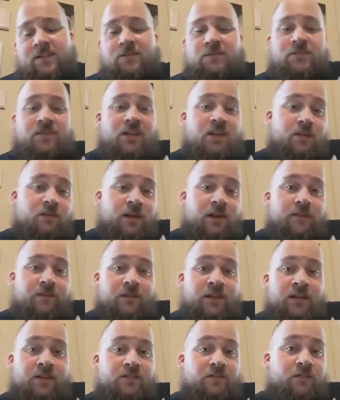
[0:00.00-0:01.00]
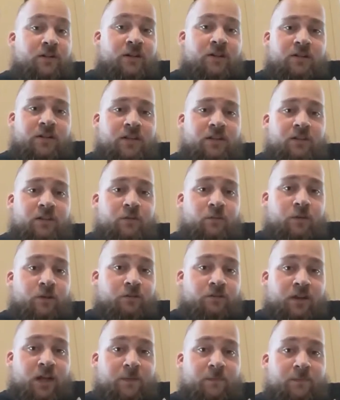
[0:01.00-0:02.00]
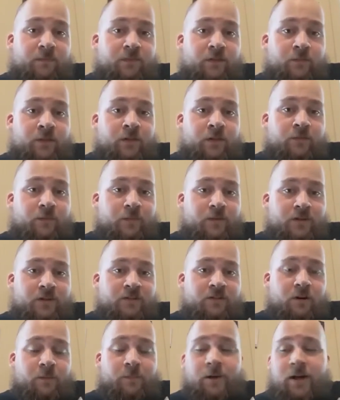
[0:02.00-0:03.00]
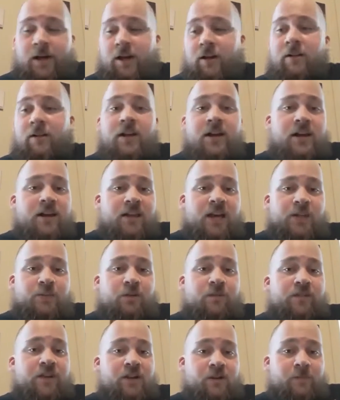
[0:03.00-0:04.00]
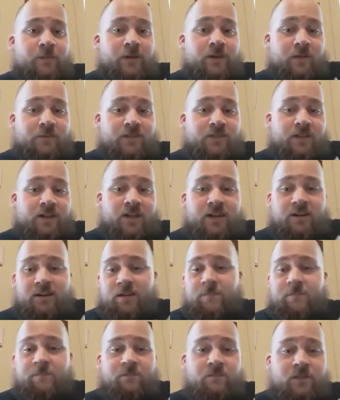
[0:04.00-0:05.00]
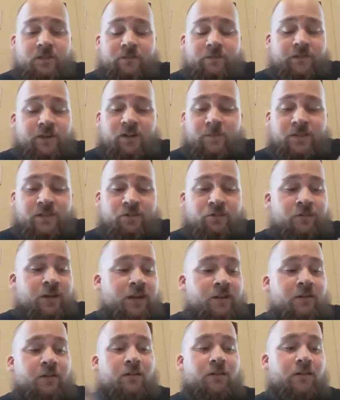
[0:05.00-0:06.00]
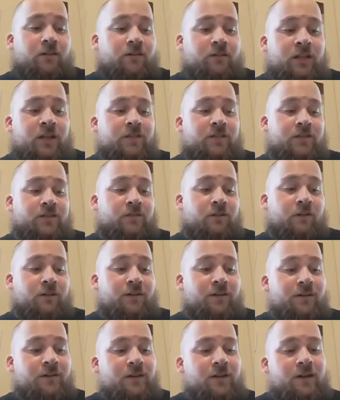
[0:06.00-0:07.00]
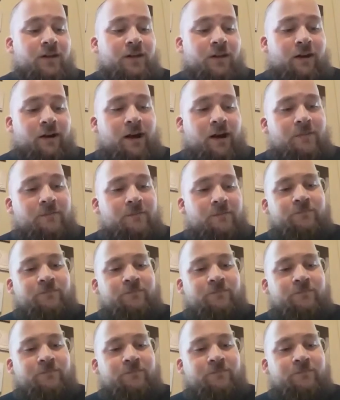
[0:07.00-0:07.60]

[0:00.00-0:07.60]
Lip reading: So say you have extra energy that you want to grab from the discard pile. That's where Fisherman comes in handy. Fisherman's a great card. I love this card. All right.